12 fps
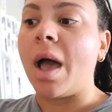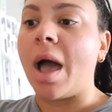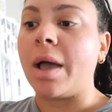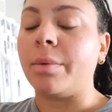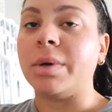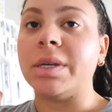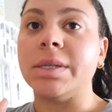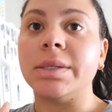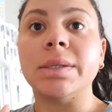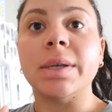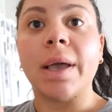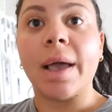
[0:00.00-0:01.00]
I
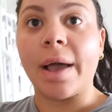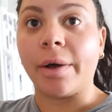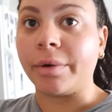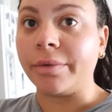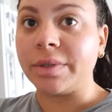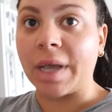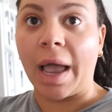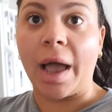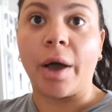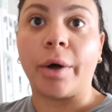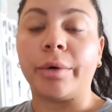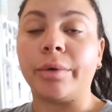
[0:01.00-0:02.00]
was out of
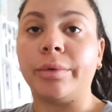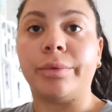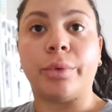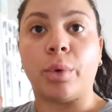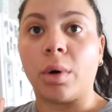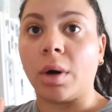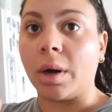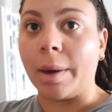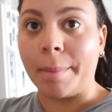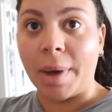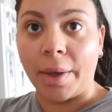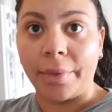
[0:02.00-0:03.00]
town for a
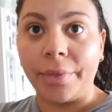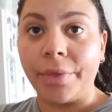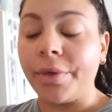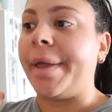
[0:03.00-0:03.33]
month